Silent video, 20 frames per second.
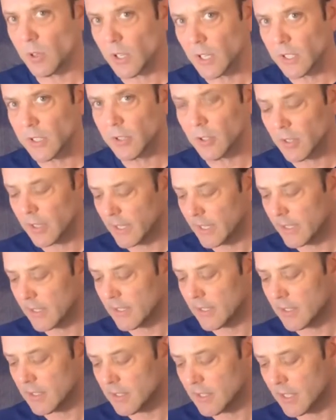underneath
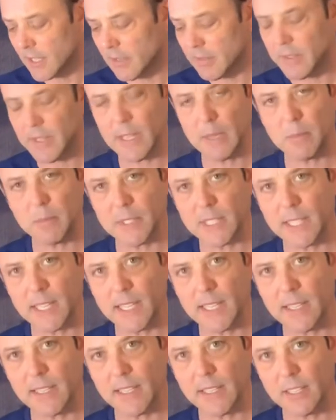this to give it that
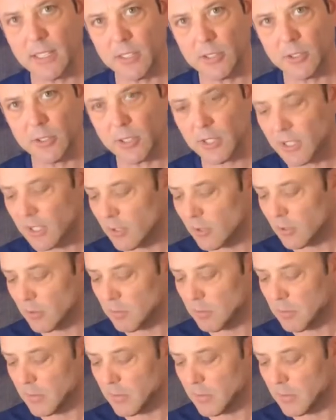metallic undercolor,